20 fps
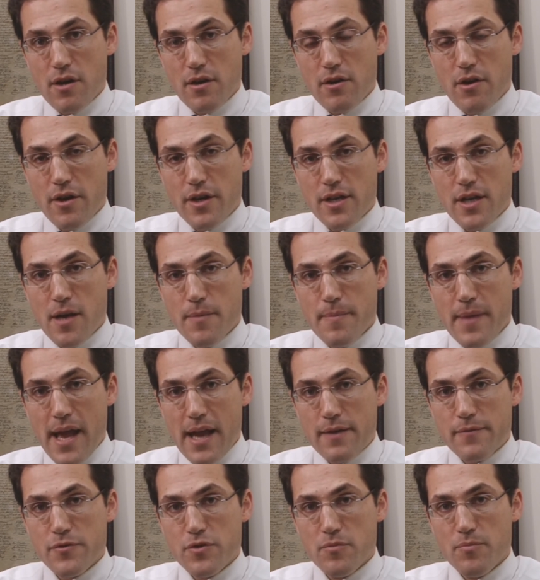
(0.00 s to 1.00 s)
are going to come
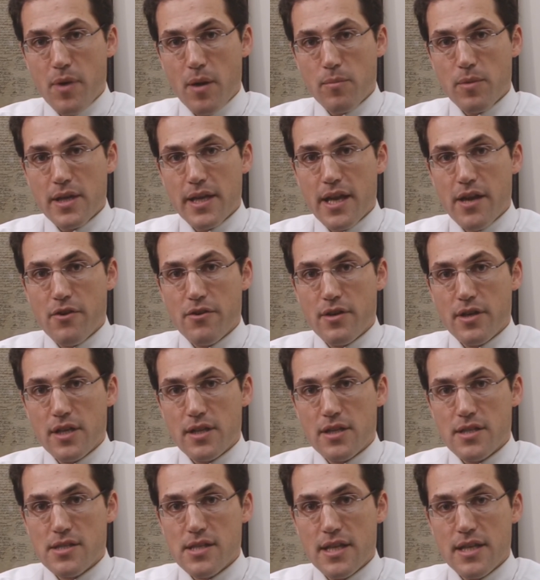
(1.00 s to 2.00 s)
back for a public hearing
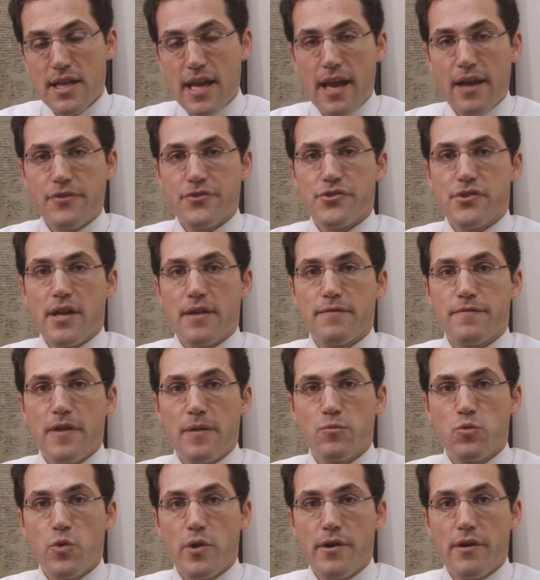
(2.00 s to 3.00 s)
at the City Council on
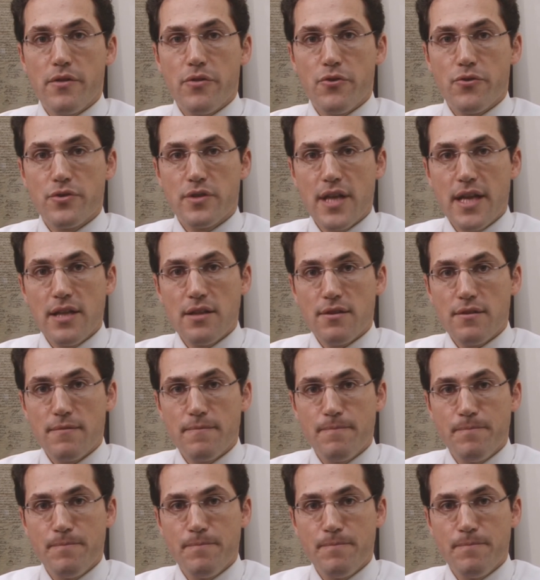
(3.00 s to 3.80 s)
February 13th,